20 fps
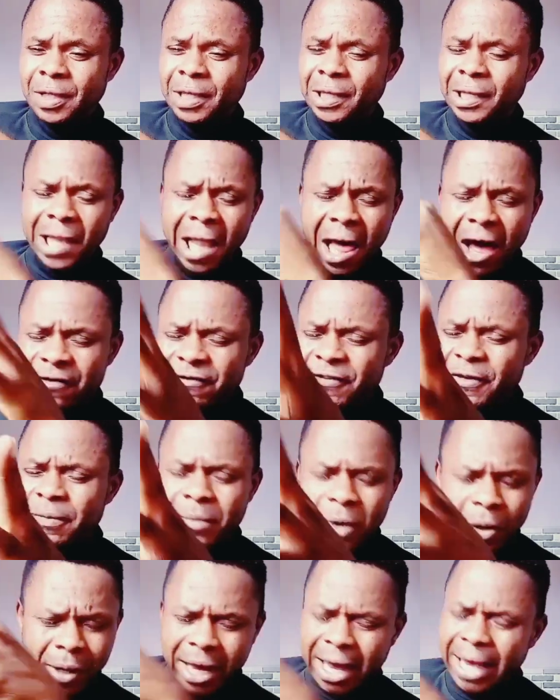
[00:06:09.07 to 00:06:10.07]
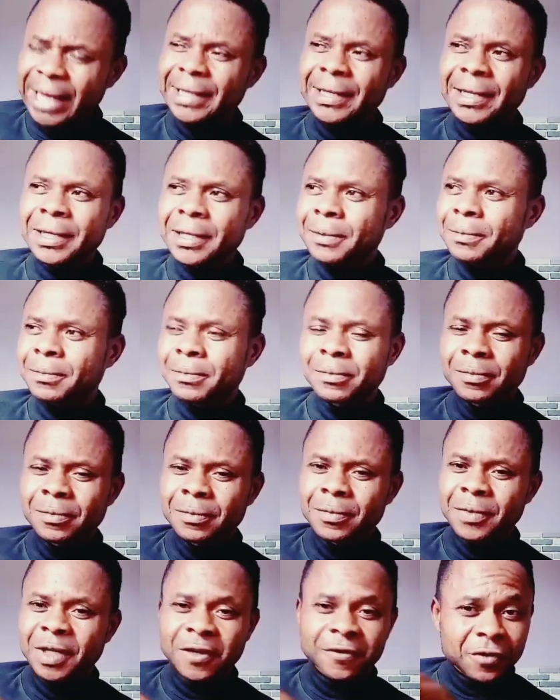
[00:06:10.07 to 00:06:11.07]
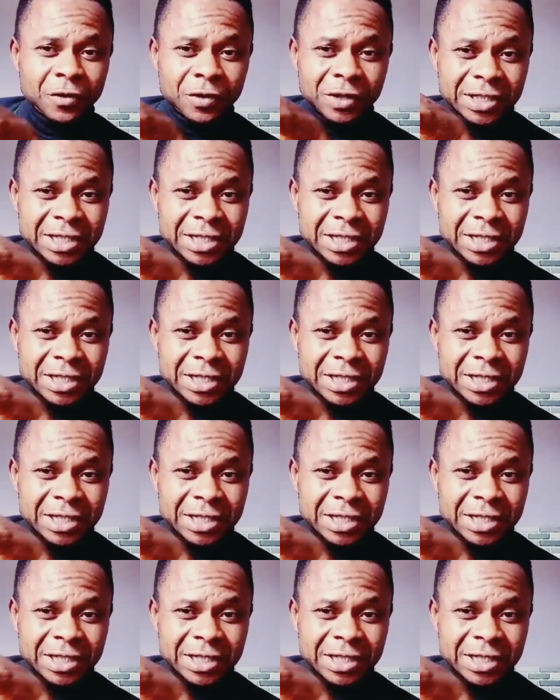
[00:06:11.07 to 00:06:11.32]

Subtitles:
Love him or hate him. If you